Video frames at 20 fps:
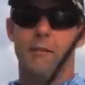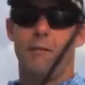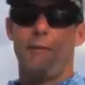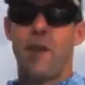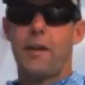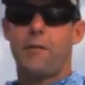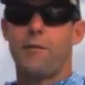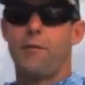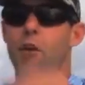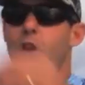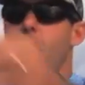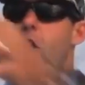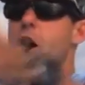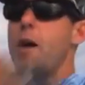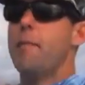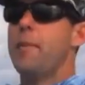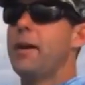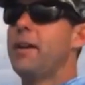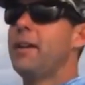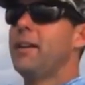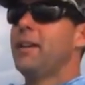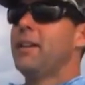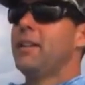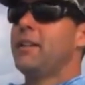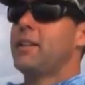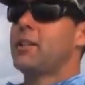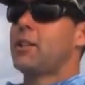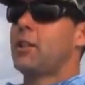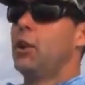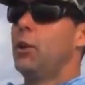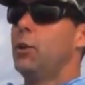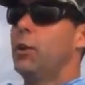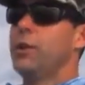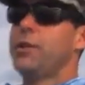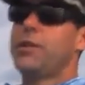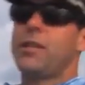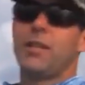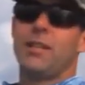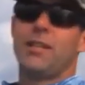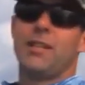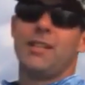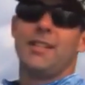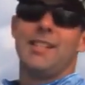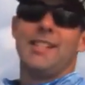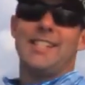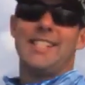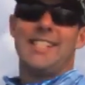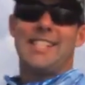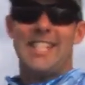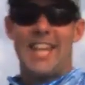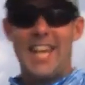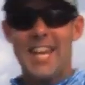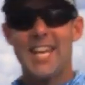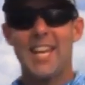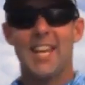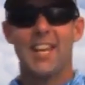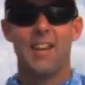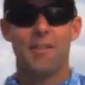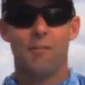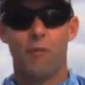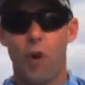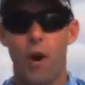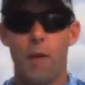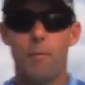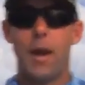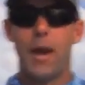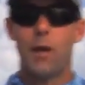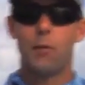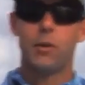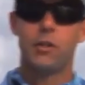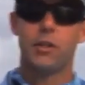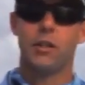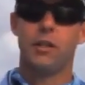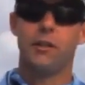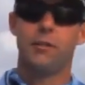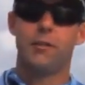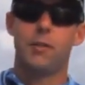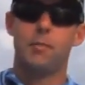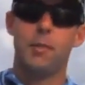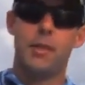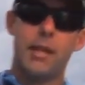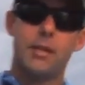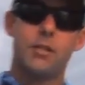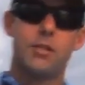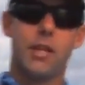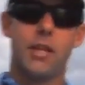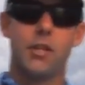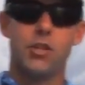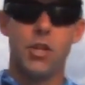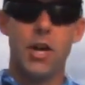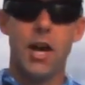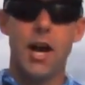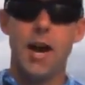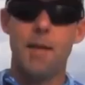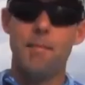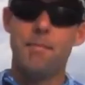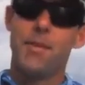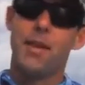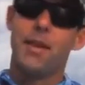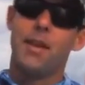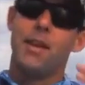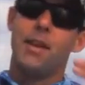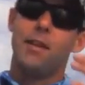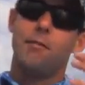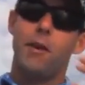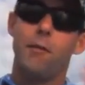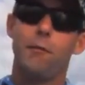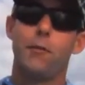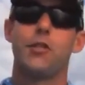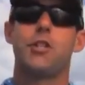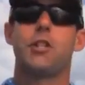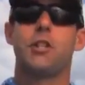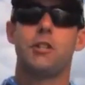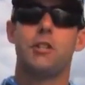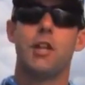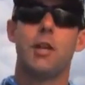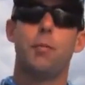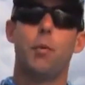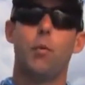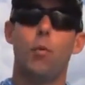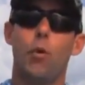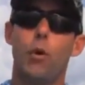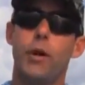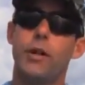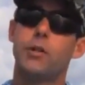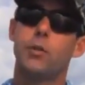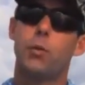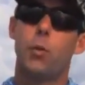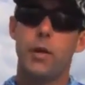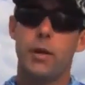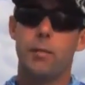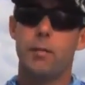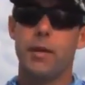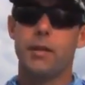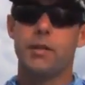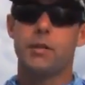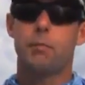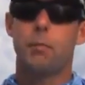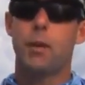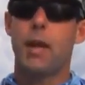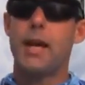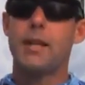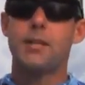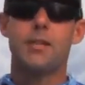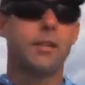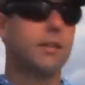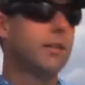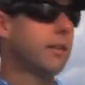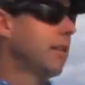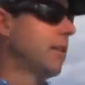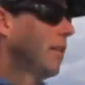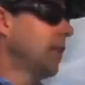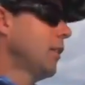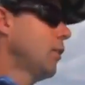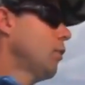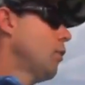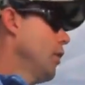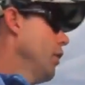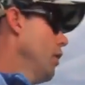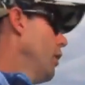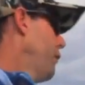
Fat Vibe. These lures sink and vibrate when you lift them, and that's their charm. If I'm fishing in deeper water, 20 metres plus, quite